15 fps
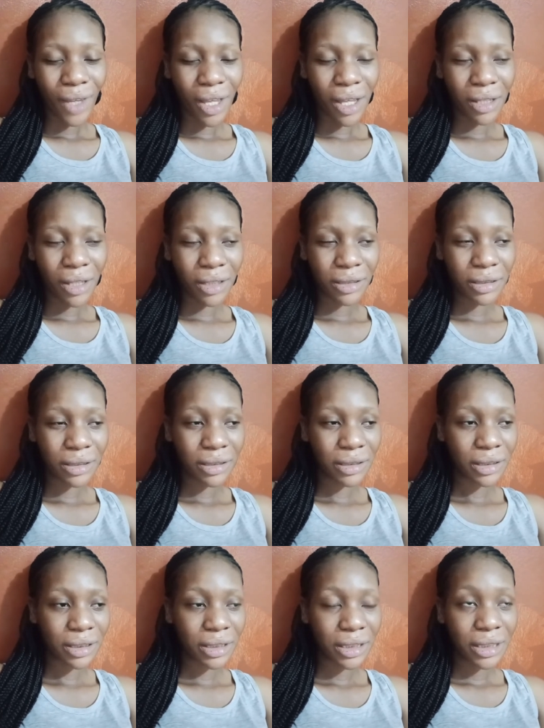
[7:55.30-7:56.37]
ah,
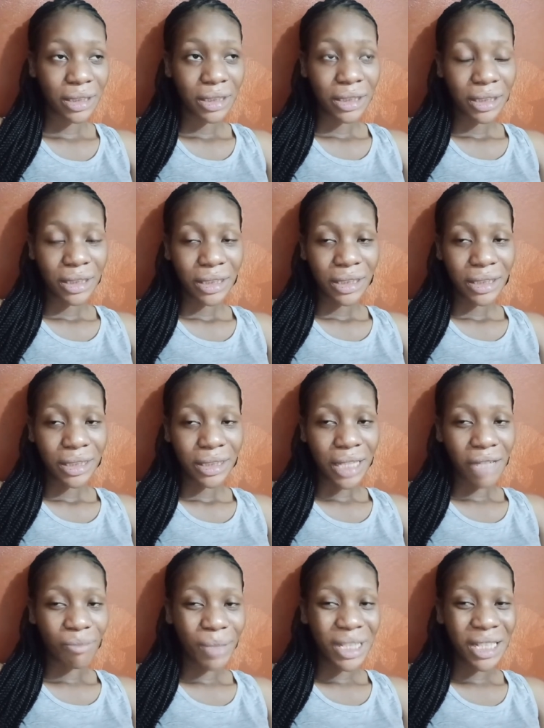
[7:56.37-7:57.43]

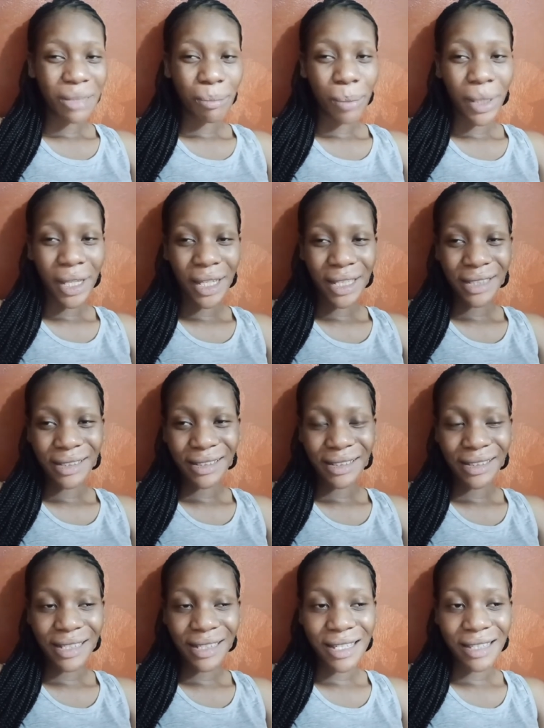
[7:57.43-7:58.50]
I've been in pain
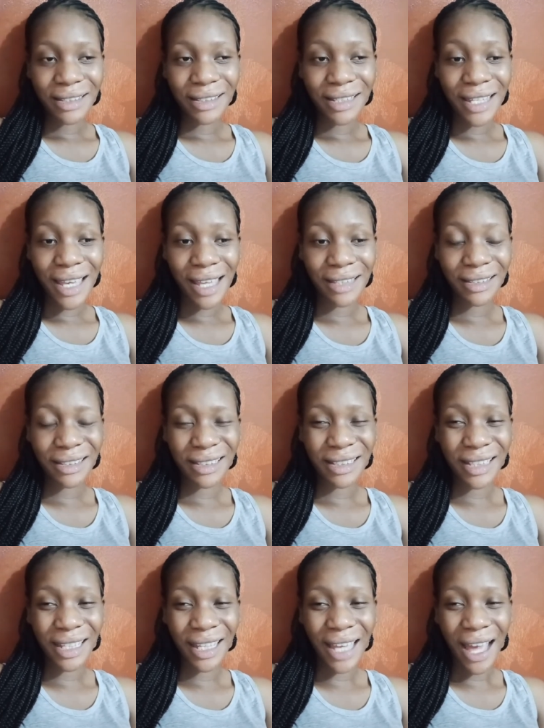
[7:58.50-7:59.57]
since
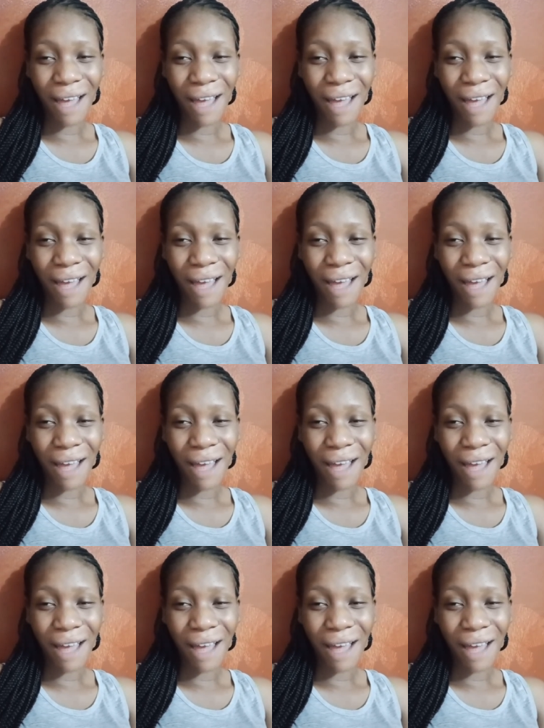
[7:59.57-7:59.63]
yesterday